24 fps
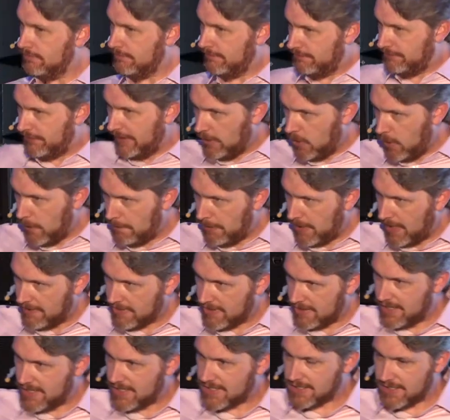fellow
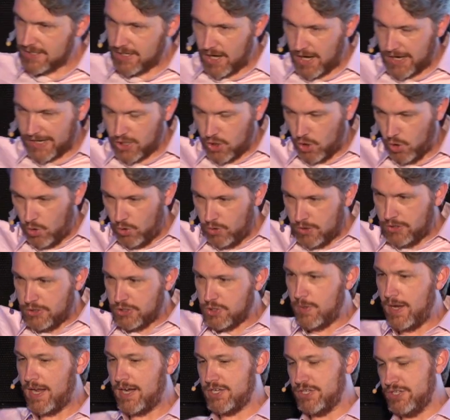Pythonista, I call you
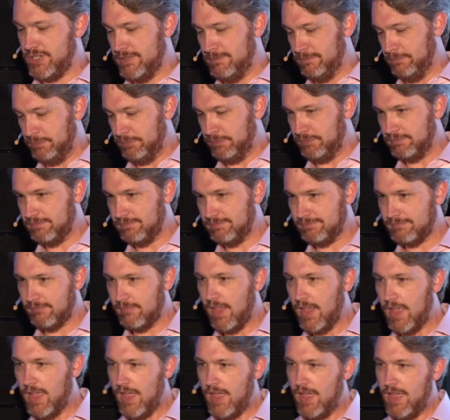to action.
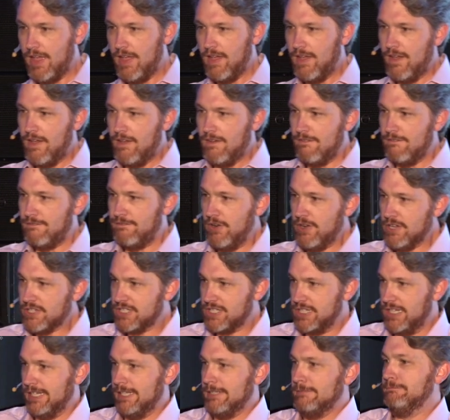
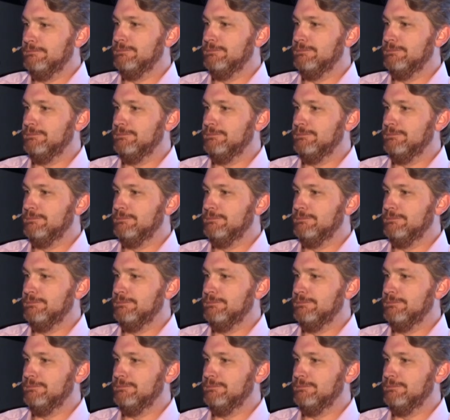Firstly,